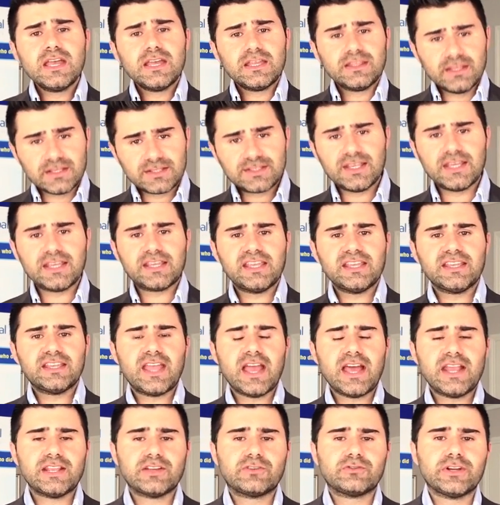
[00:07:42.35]
The second
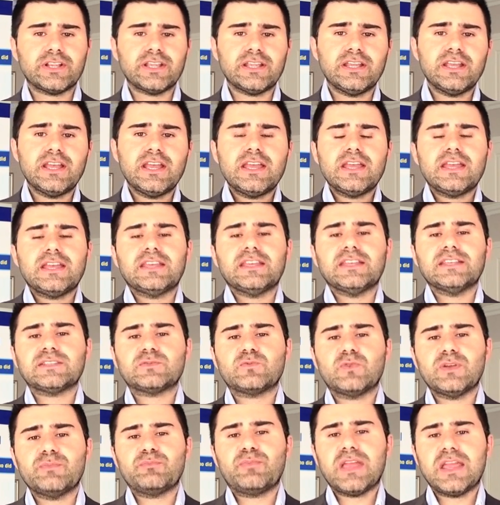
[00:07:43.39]
category is
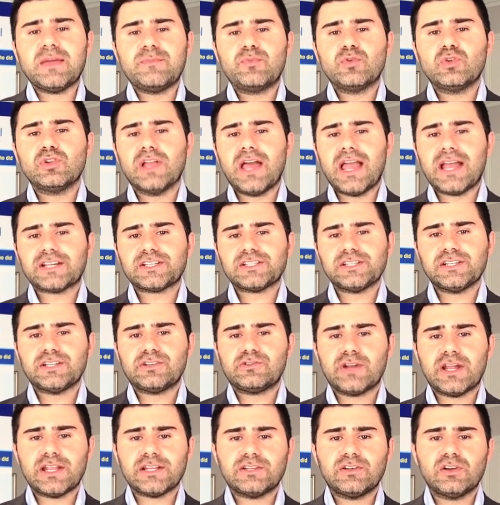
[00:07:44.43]
when people actually
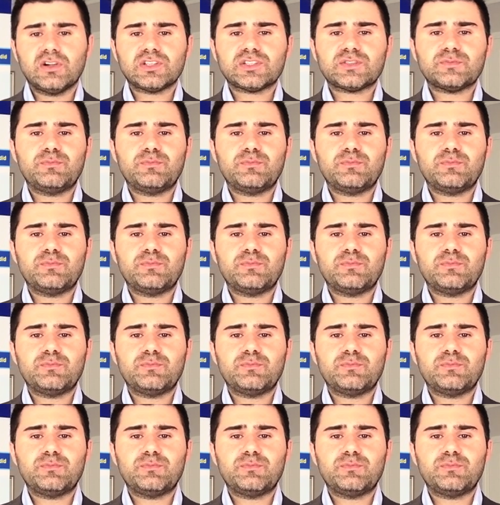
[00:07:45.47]
create goals